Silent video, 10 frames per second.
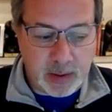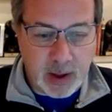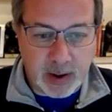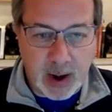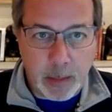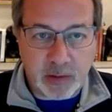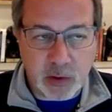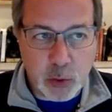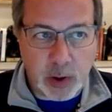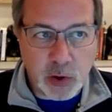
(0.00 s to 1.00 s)
economic
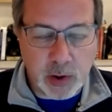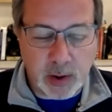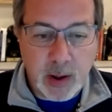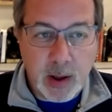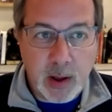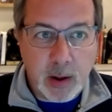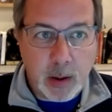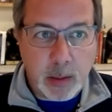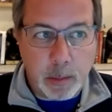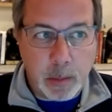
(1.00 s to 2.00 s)
situation,
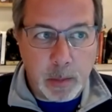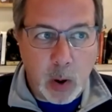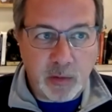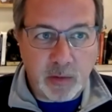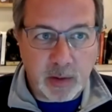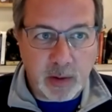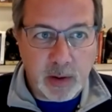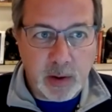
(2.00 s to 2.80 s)
most